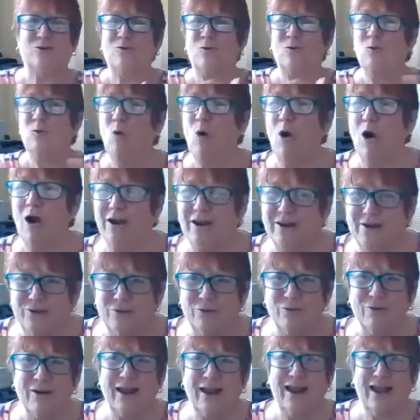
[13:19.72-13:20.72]
or walking
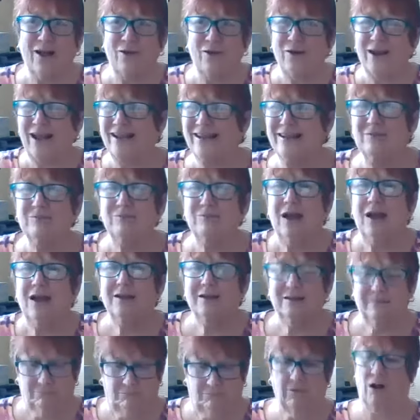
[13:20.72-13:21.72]
around. I
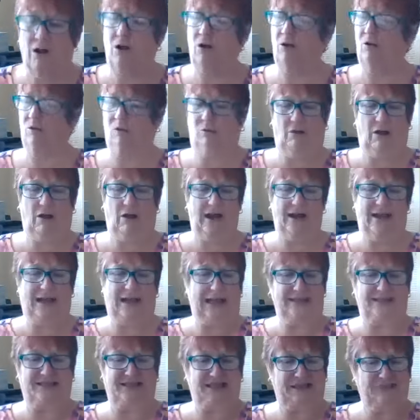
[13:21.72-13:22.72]
can
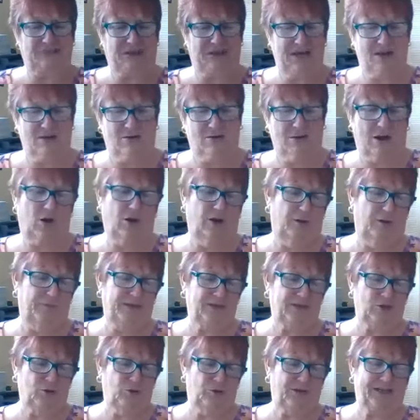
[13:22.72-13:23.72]
get some here. Oh, it'll
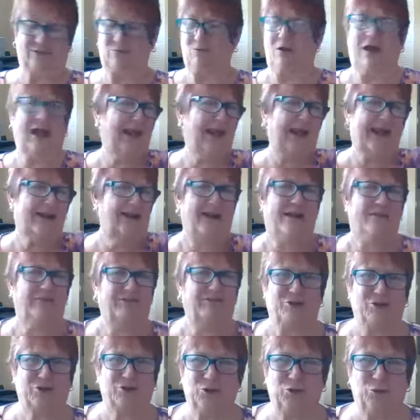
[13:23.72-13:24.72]
be 2 weeks. Well, I got enough
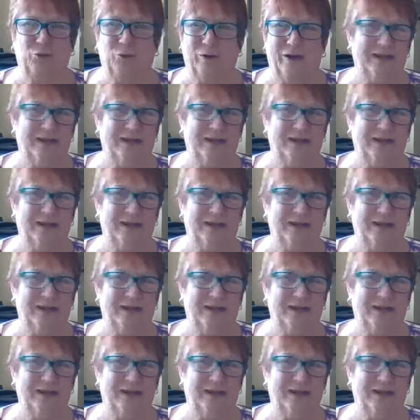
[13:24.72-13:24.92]
for 2